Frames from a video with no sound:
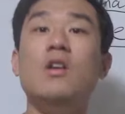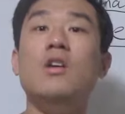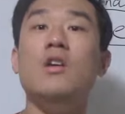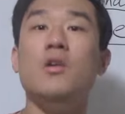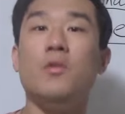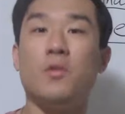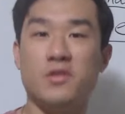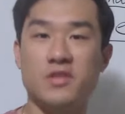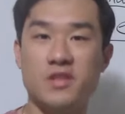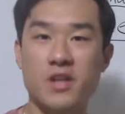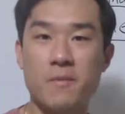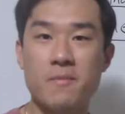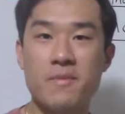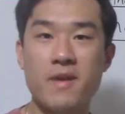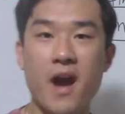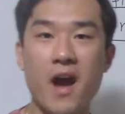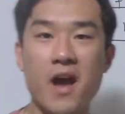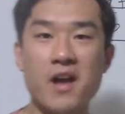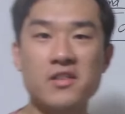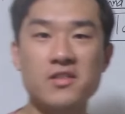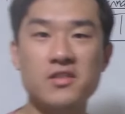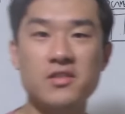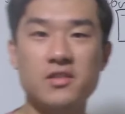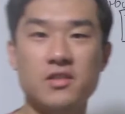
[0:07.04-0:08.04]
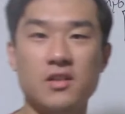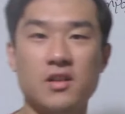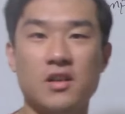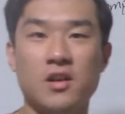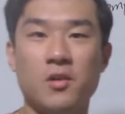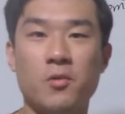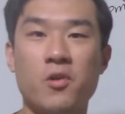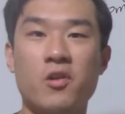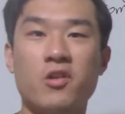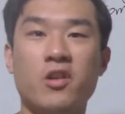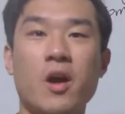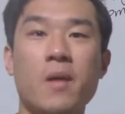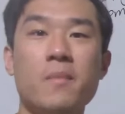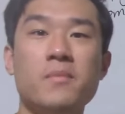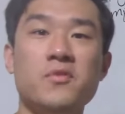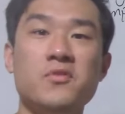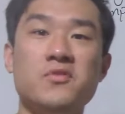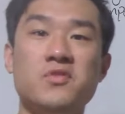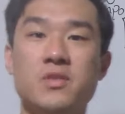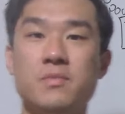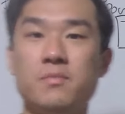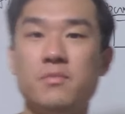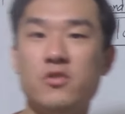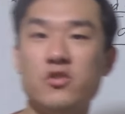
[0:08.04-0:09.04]
What's up, guys? Welcome to
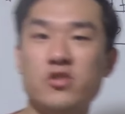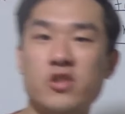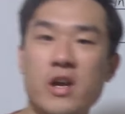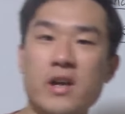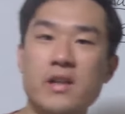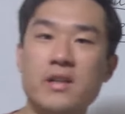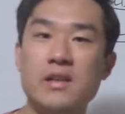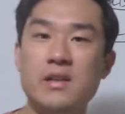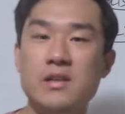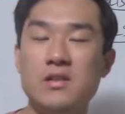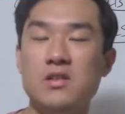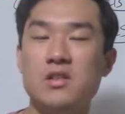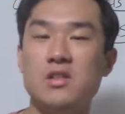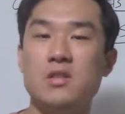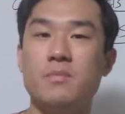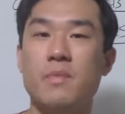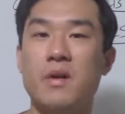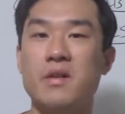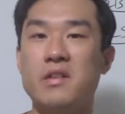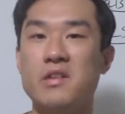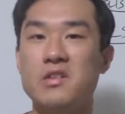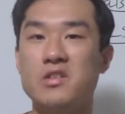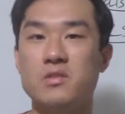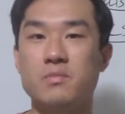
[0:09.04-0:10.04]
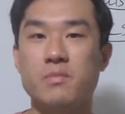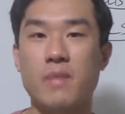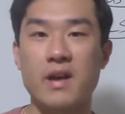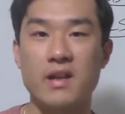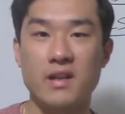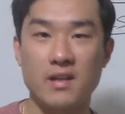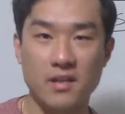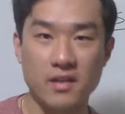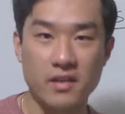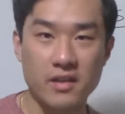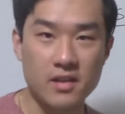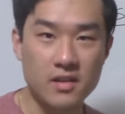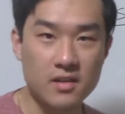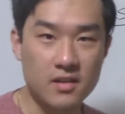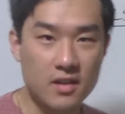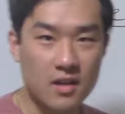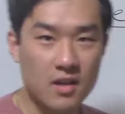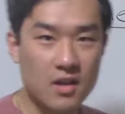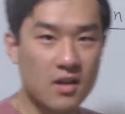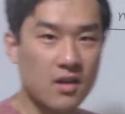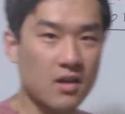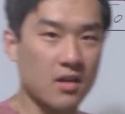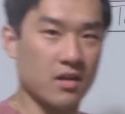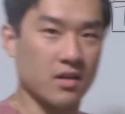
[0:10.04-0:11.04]
Simple Chinese. My name is Mike Lin.
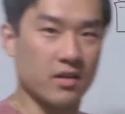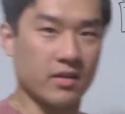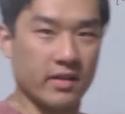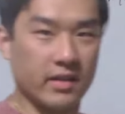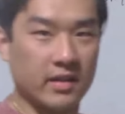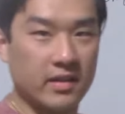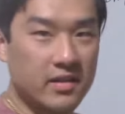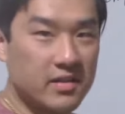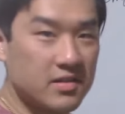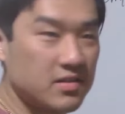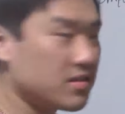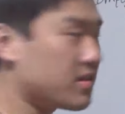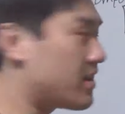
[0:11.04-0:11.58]
In this